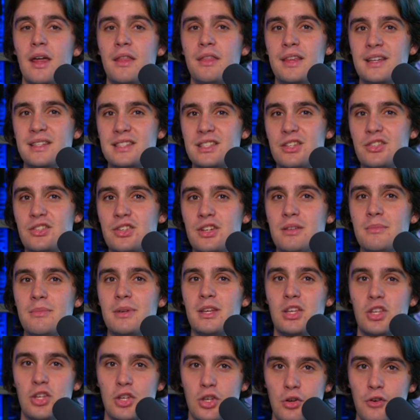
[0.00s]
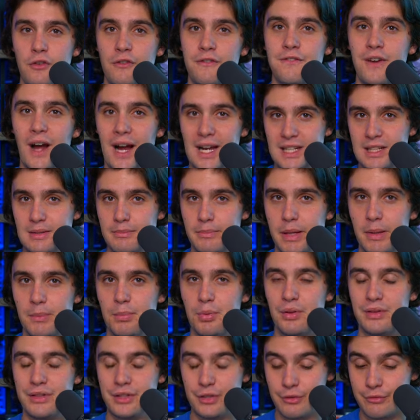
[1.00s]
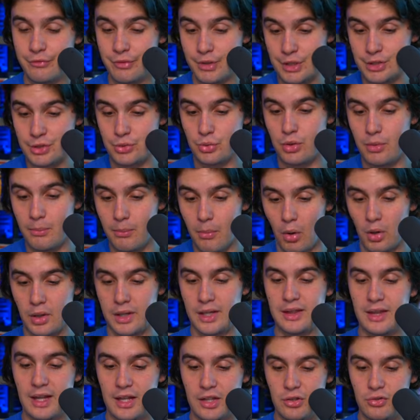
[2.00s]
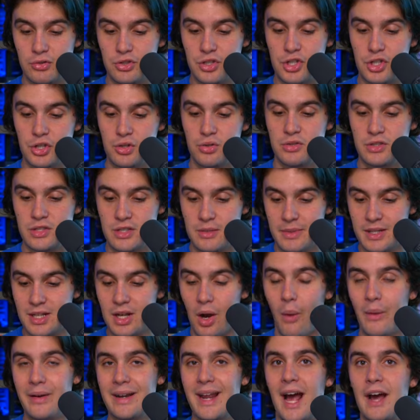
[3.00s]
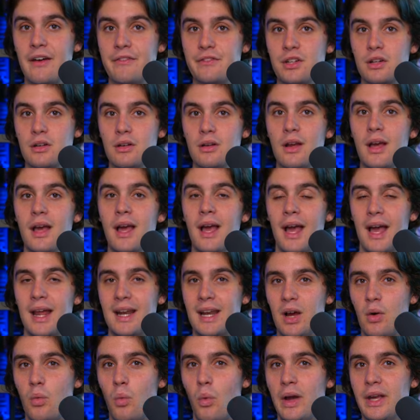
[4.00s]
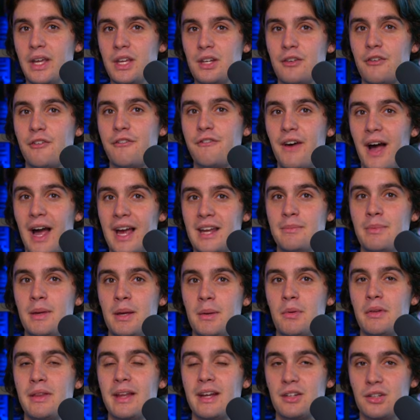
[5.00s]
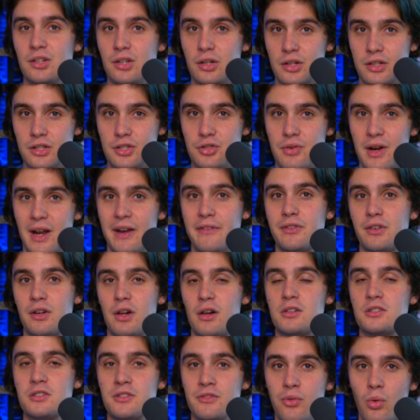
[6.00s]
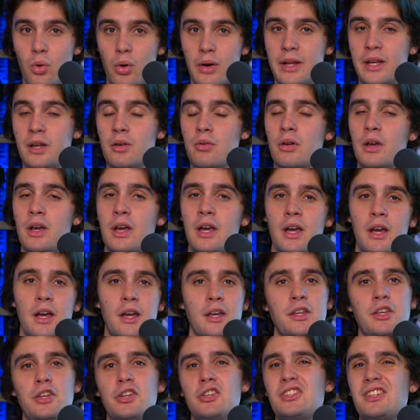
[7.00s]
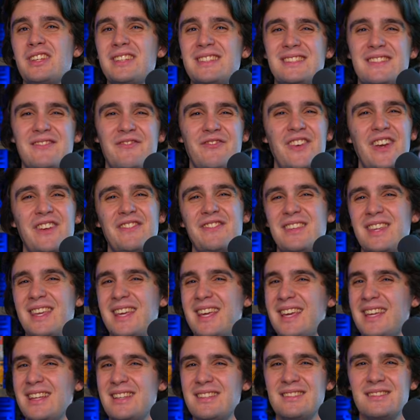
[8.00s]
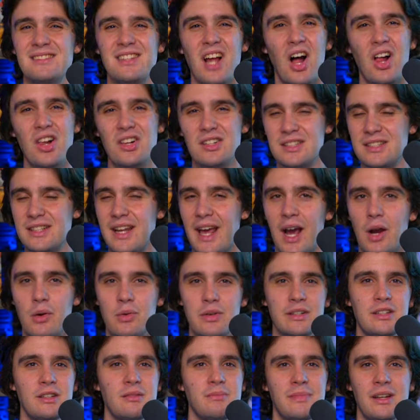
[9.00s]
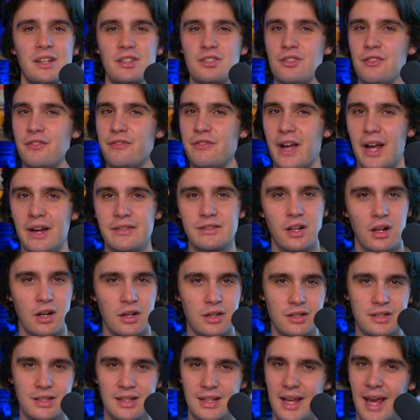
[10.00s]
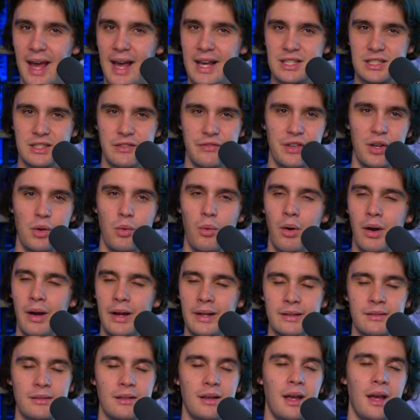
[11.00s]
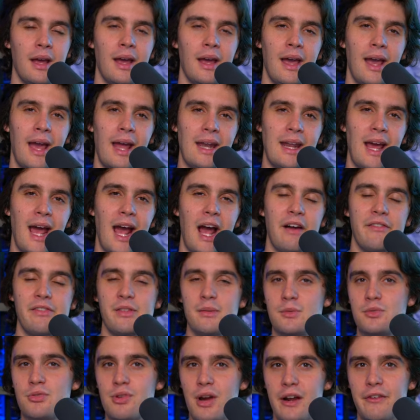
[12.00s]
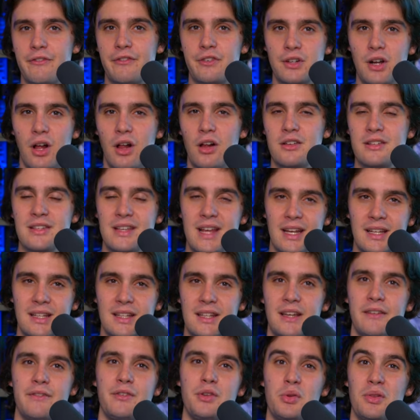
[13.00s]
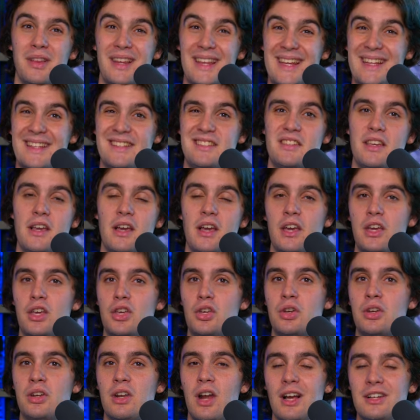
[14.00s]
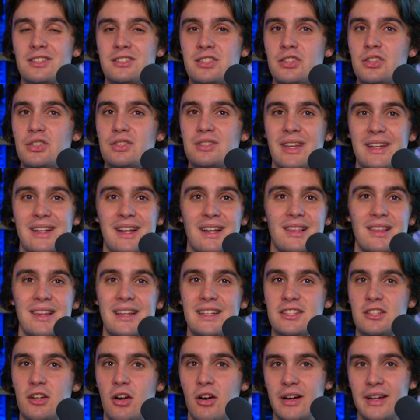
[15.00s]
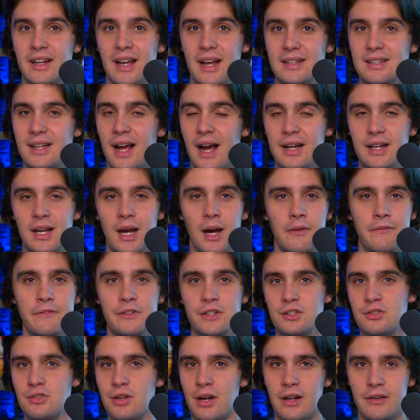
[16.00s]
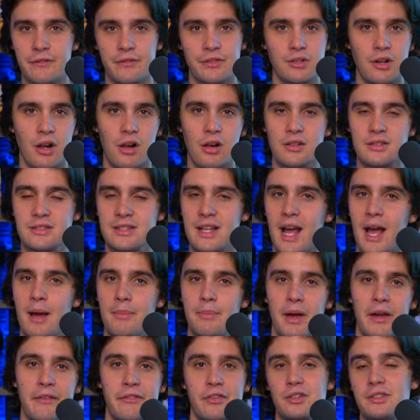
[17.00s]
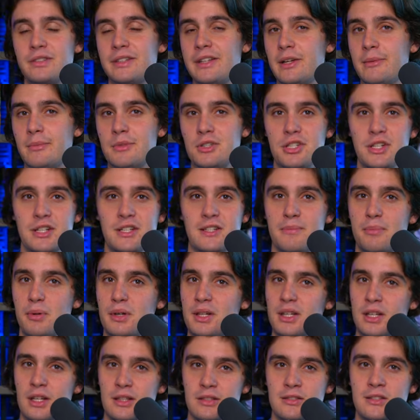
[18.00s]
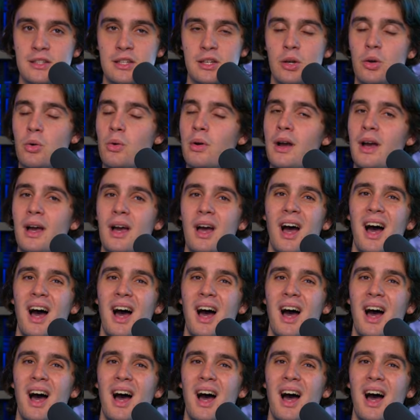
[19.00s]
This is going to be you finding people in your virtual market that you choose to be going after. And I want you to find people that are going to drive for dollars for you. Usually $15 an hour, give them an extra $5 in gas if you want, and have them drive for dollars and give you leads. You can also use like a listrei.com for your drawing for dollars app. I've heard Deal Machine's pretty good too.